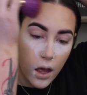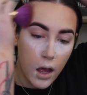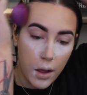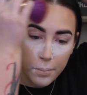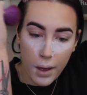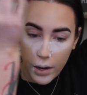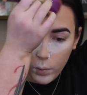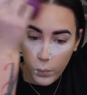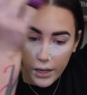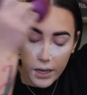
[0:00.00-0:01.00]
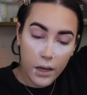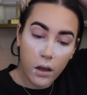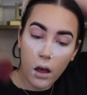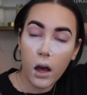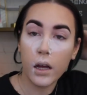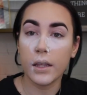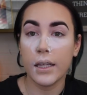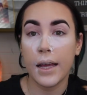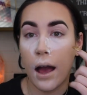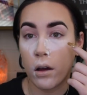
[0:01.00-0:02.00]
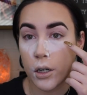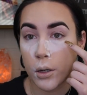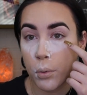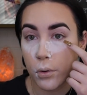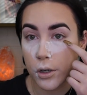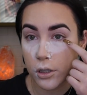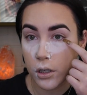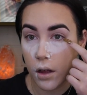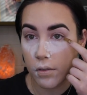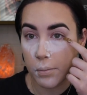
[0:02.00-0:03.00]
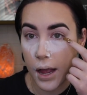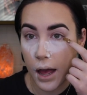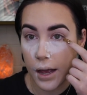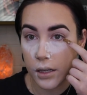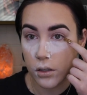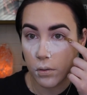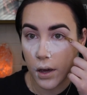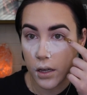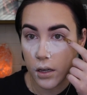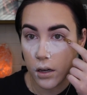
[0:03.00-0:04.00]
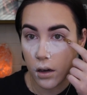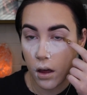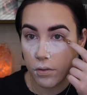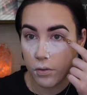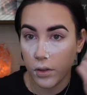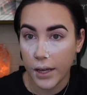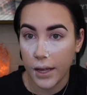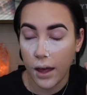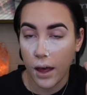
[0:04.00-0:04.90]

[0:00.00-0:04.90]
my wing on the outer portion of my eye. So right here, I'll flick it